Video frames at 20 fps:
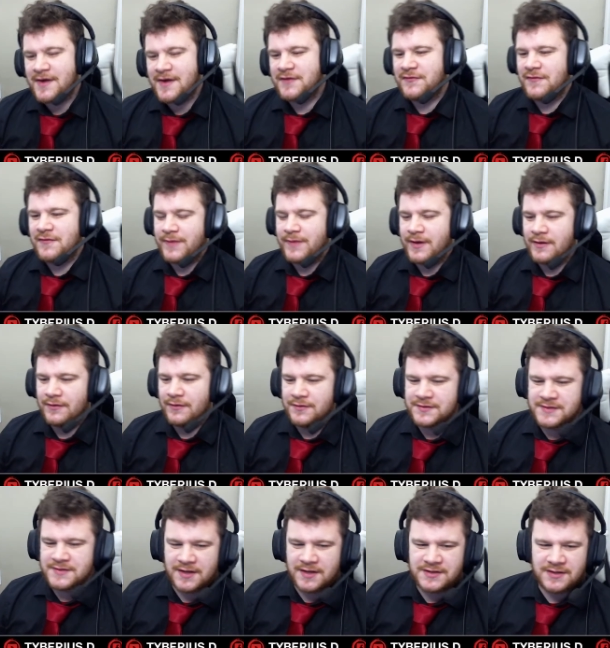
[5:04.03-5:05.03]
for being a little
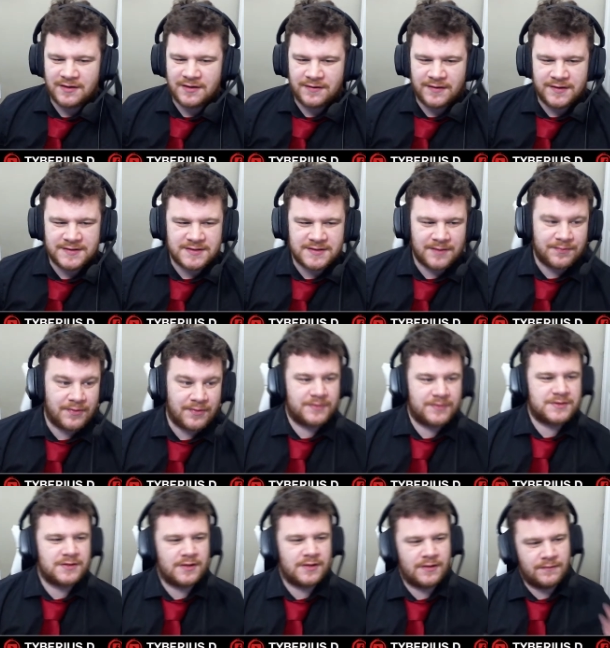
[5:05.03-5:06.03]
sketchy on this. I
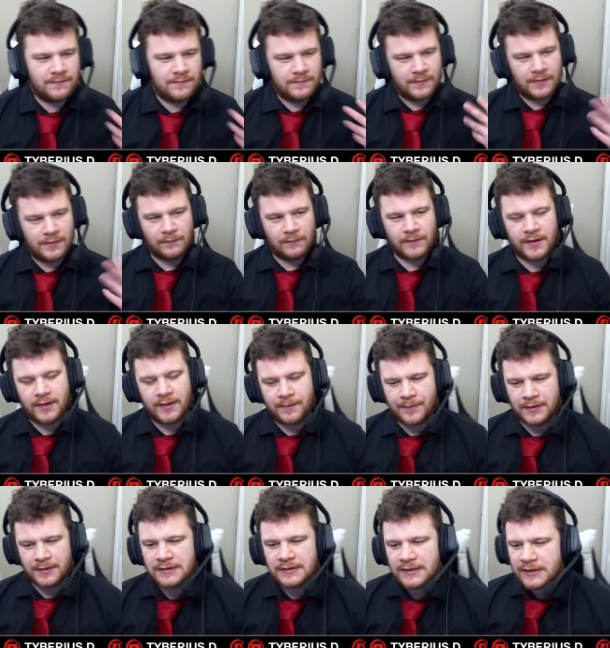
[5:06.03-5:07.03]
probably should have read up
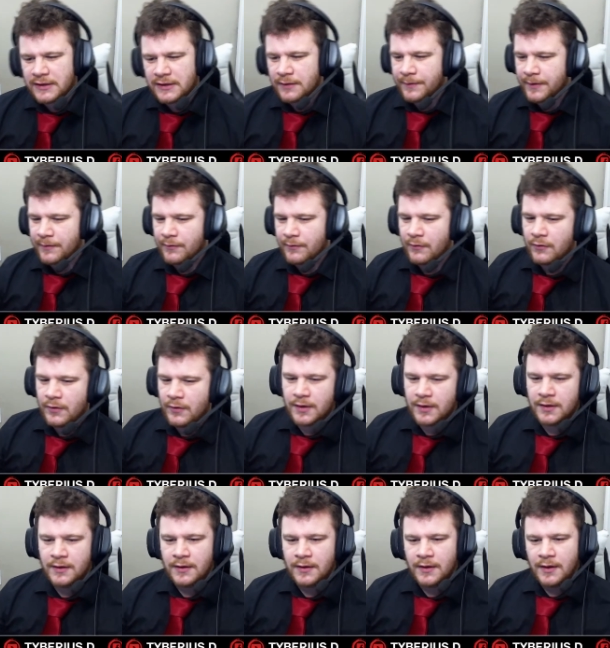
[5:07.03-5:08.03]
a little bit more.